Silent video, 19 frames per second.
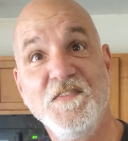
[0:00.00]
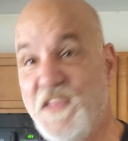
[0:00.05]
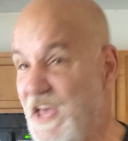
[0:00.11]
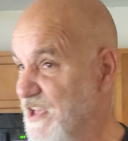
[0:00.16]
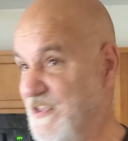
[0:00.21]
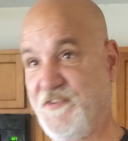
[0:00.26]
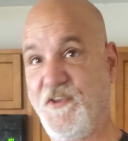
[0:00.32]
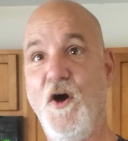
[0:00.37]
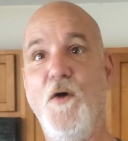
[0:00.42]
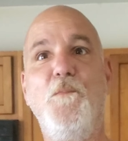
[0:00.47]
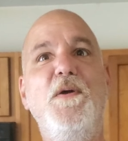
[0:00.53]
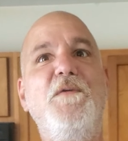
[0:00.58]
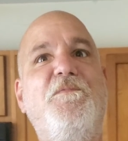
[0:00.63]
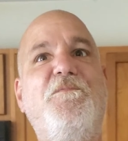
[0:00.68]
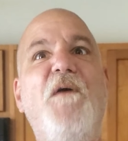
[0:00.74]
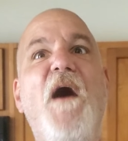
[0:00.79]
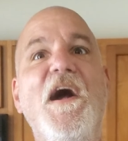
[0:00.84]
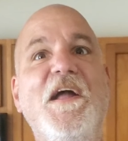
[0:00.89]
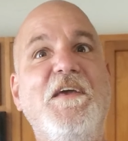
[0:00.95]
This is gonna be
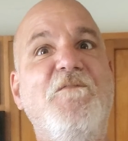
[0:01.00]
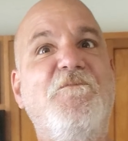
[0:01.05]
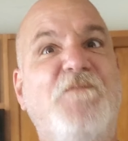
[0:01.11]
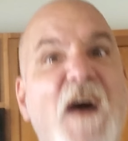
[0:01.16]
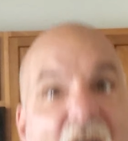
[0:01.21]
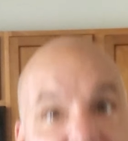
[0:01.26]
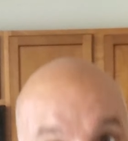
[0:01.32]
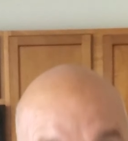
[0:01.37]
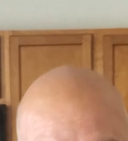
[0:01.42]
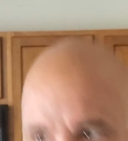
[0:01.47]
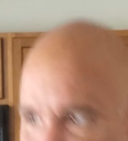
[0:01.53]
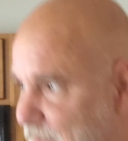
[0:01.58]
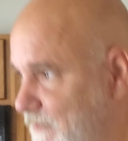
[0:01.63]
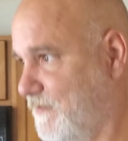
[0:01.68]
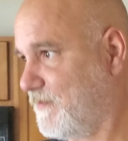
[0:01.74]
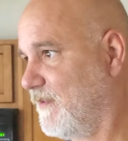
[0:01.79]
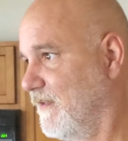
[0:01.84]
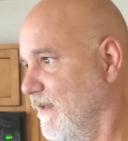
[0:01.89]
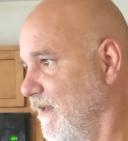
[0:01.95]
fucking
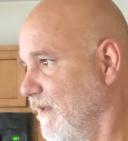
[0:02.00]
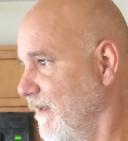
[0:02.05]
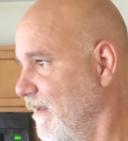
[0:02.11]
fabulous.